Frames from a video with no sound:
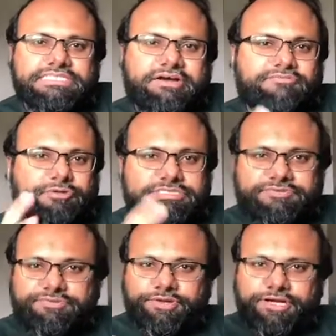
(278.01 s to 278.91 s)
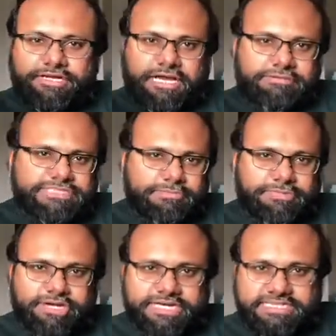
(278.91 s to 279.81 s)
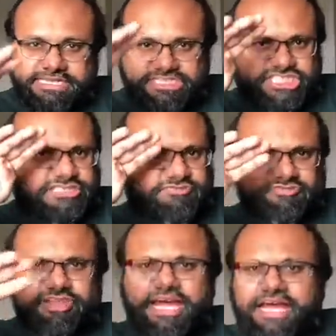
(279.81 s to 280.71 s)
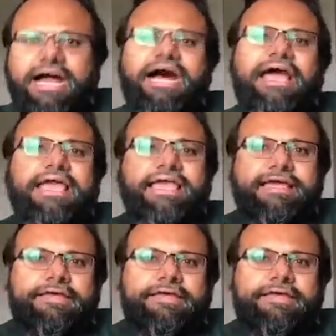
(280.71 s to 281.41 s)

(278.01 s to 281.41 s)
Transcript: Now, of course, if you're in a housing market that is just flying high,